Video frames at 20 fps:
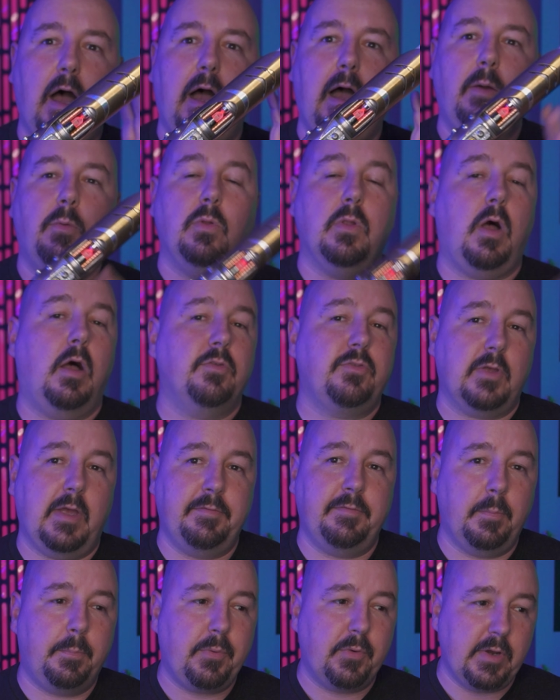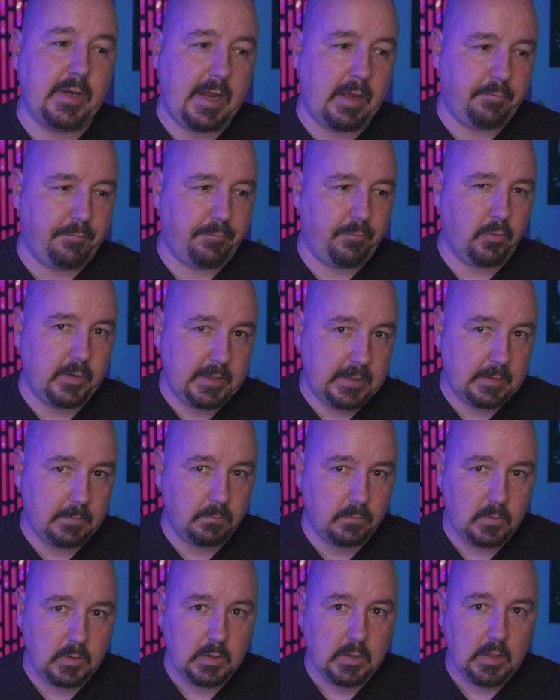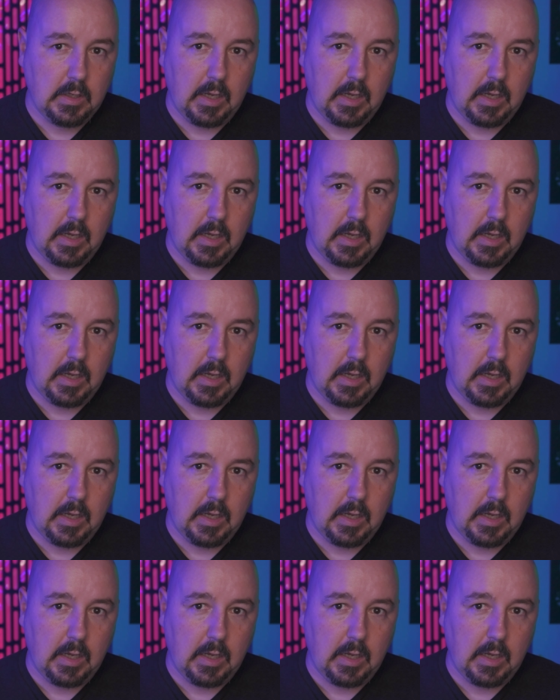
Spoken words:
I will also have a printout for him,